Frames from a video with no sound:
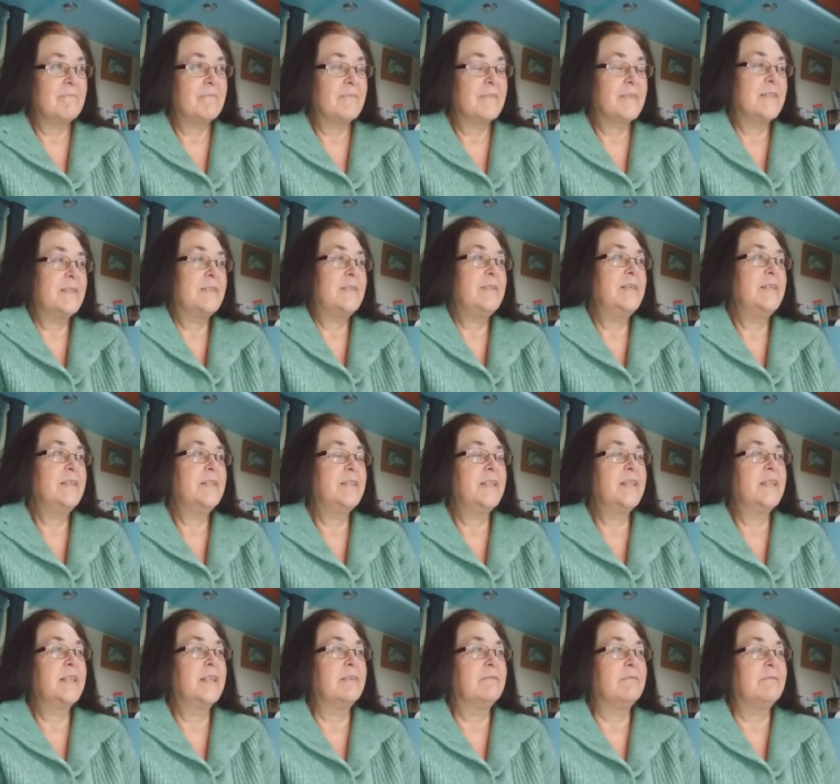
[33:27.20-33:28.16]
don't really
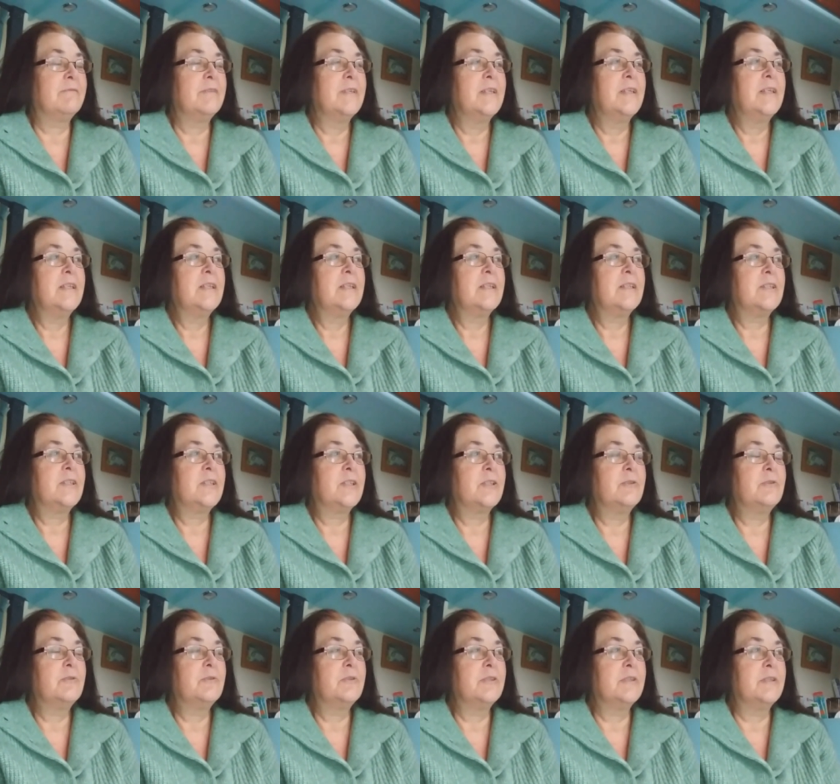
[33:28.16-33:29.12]
think of
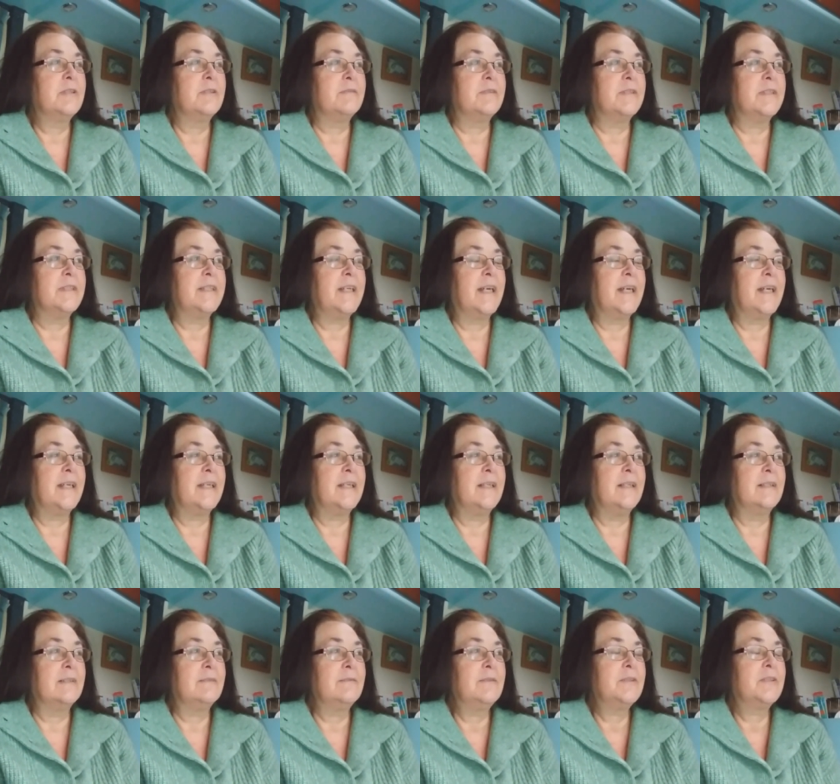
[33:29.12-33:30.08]
children of today.
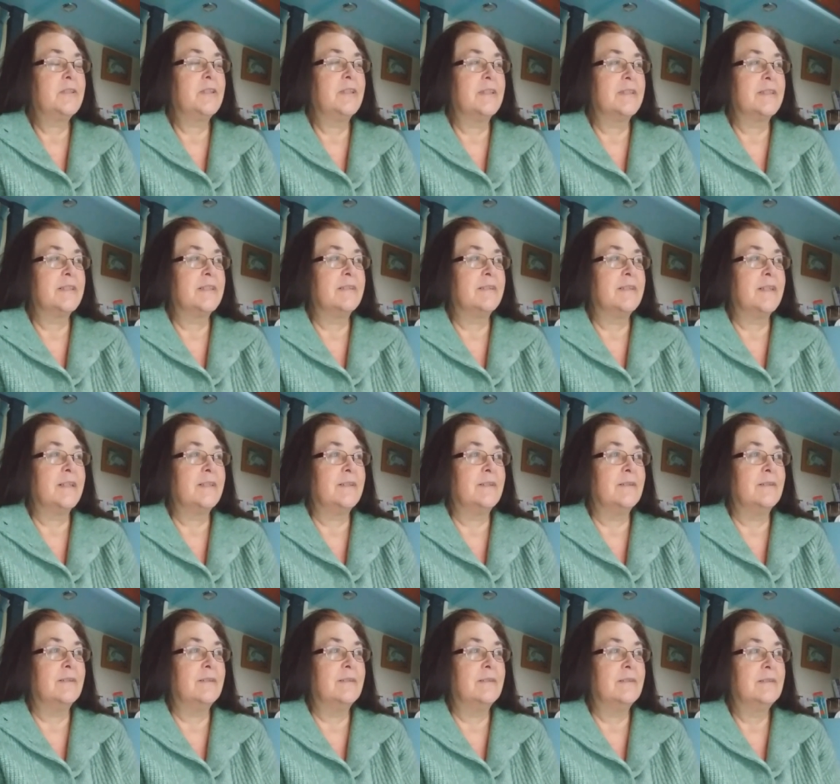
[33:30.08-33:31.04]
What chance have they
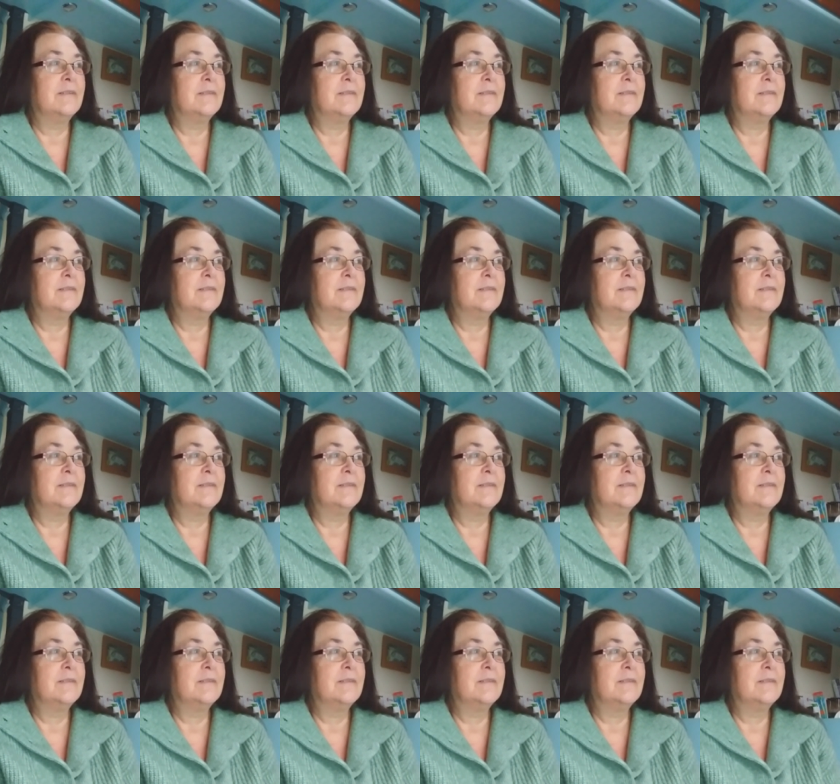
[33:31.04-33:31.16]
got?